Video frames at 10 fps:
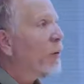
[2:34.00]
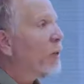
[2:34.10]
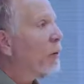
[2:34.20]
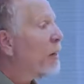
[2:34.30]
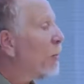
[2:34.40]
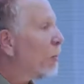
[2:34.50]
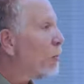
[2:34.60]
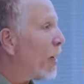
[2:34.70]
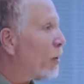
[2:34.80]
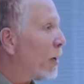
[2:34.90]
We do have
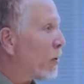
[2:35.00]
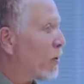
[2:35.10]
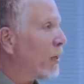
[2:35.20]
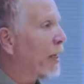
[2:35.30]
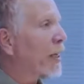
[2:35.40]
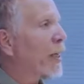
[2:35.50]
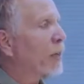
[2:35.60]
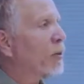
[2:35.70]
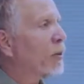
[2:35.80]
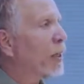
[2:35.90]
other biomarkers like
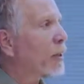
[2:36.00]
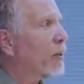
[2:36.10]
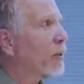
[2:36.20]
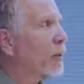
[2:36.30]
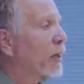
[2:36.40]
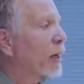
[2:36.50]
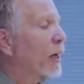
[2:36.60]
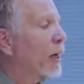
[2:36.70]
IL-6.